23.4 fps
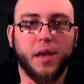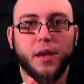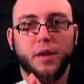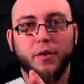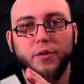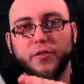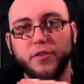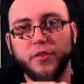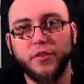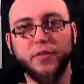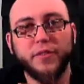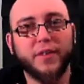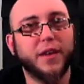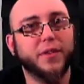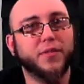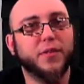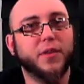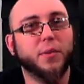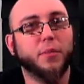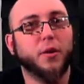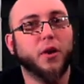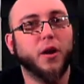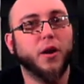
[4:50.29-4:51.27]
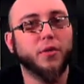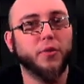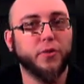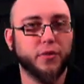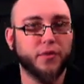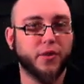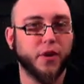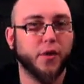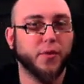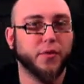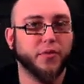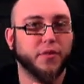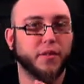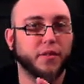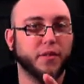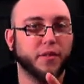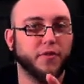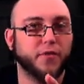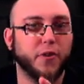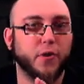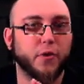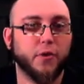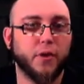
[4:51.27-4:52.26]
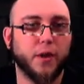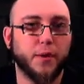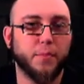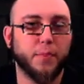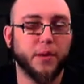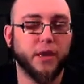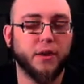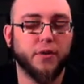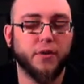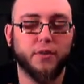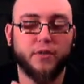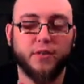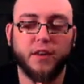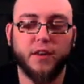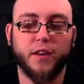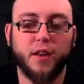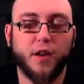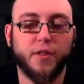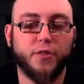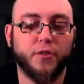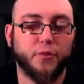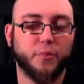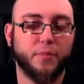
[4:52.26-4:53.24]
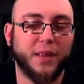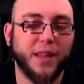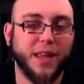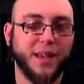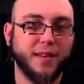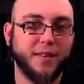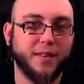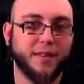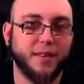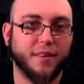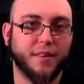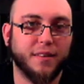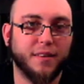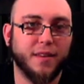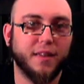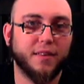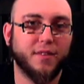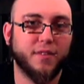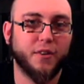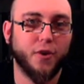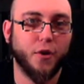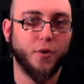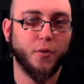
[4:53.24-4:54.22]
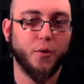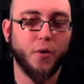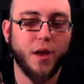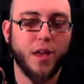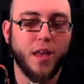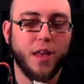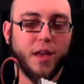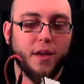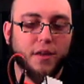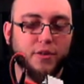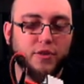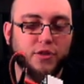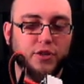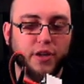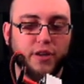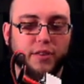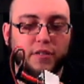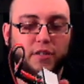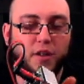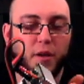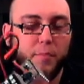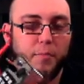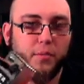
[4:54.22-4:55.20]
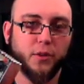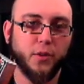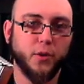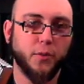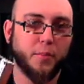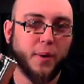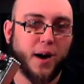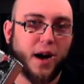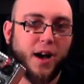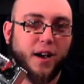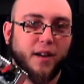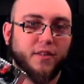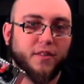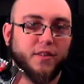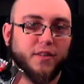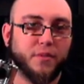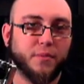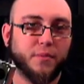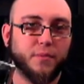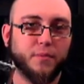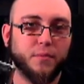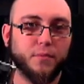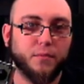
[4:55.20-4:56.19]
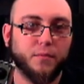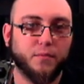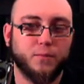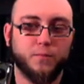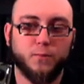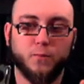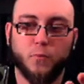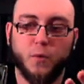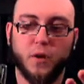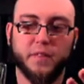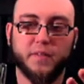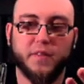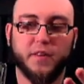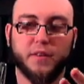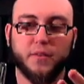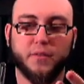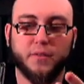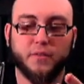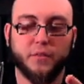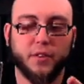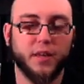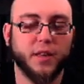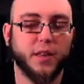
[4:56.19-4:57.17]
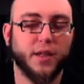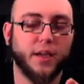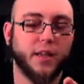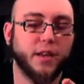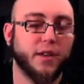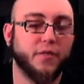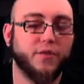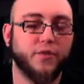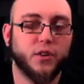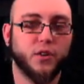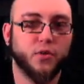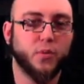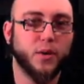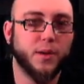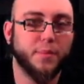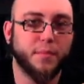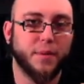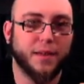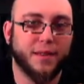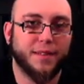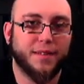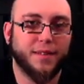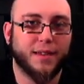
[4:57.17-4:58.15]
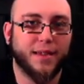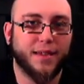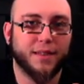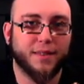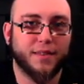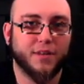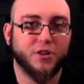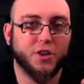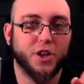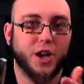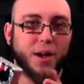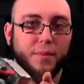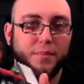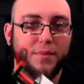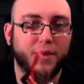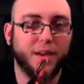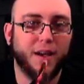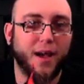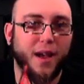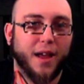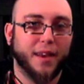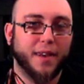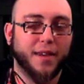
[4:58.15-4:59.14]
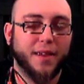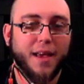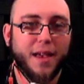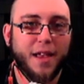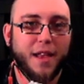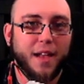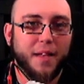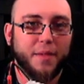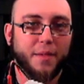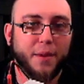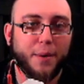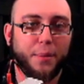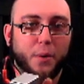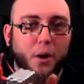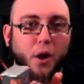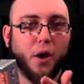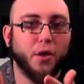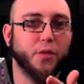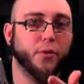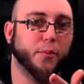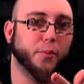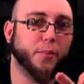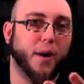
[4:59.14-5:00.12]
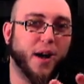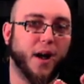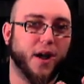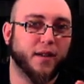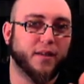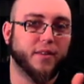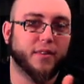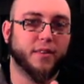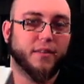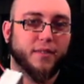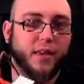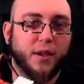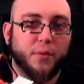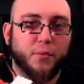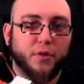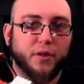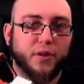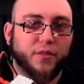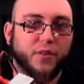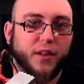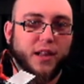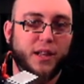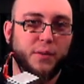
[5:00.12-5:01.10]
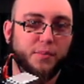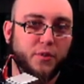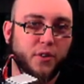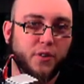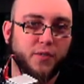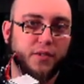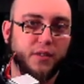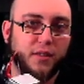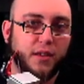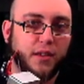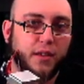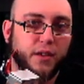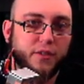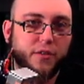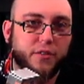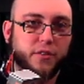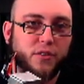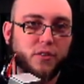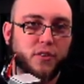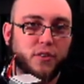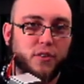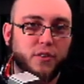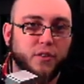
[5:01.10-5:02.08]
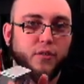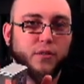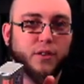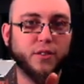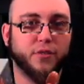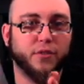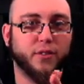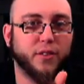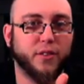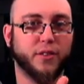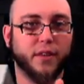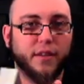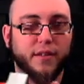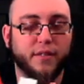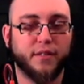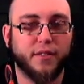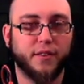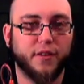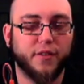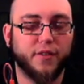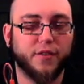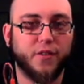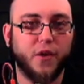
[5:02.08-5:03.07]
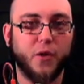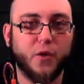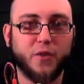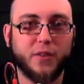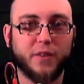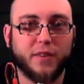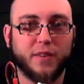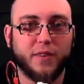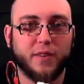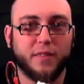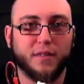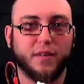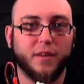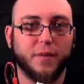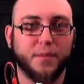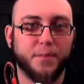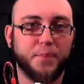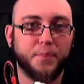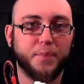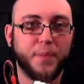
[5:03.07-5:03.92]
It turns out there were other tones that the phone company used in other places, and so just a BlueBox wasn't really enough equipment to get the job done. There were other boxes that were developed over the years to do different things on the phone system.